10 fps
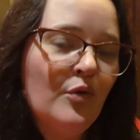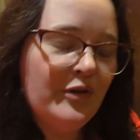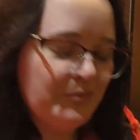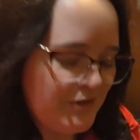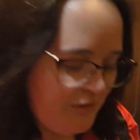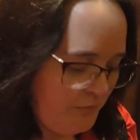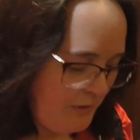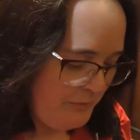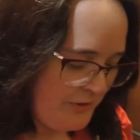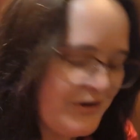Welcome to the
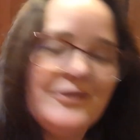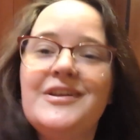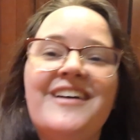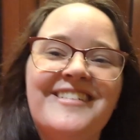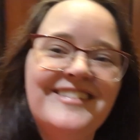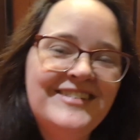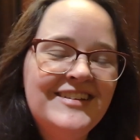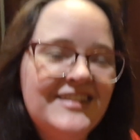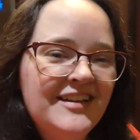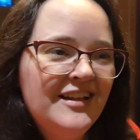Palmer Hotel.
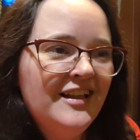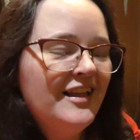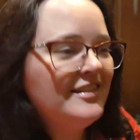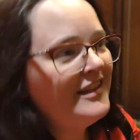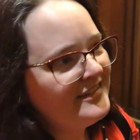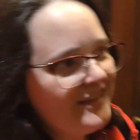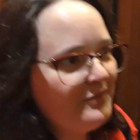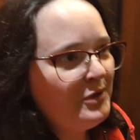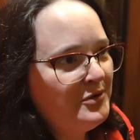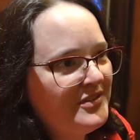Last
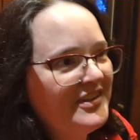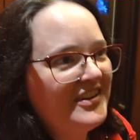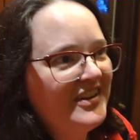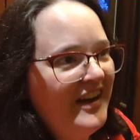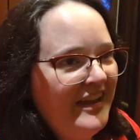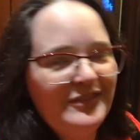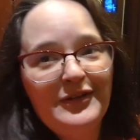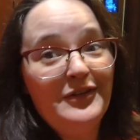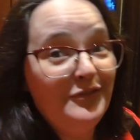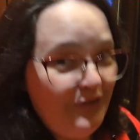time I was here, I gave
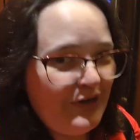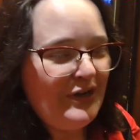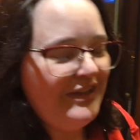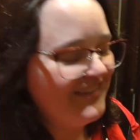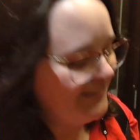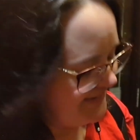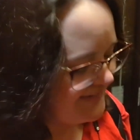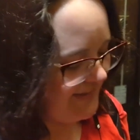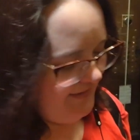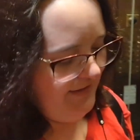a very
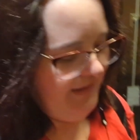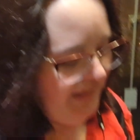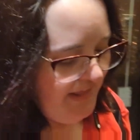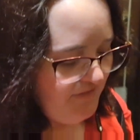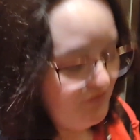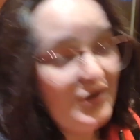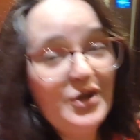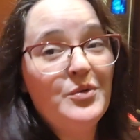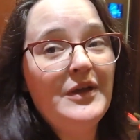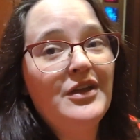silly, very
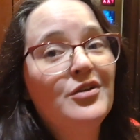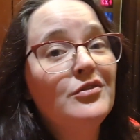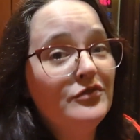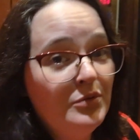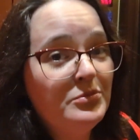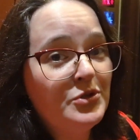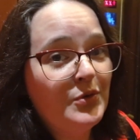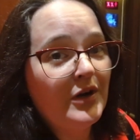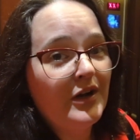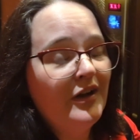quick room
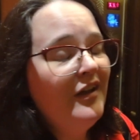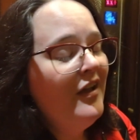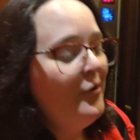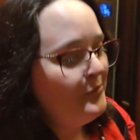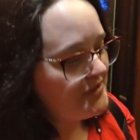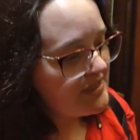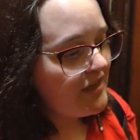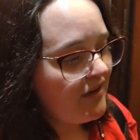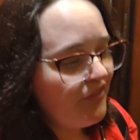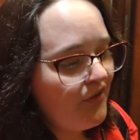tour, but
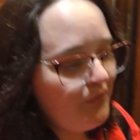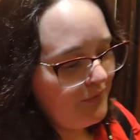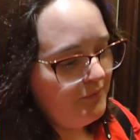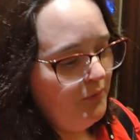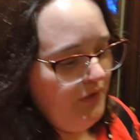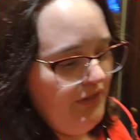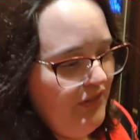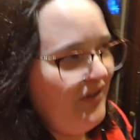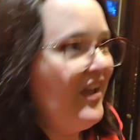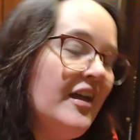today I thought we would
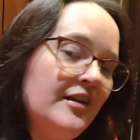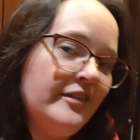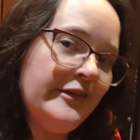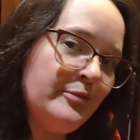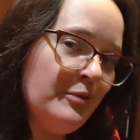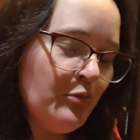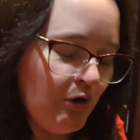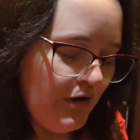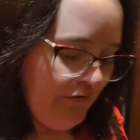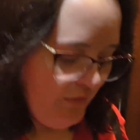look at a little bit
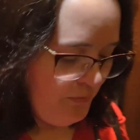more of the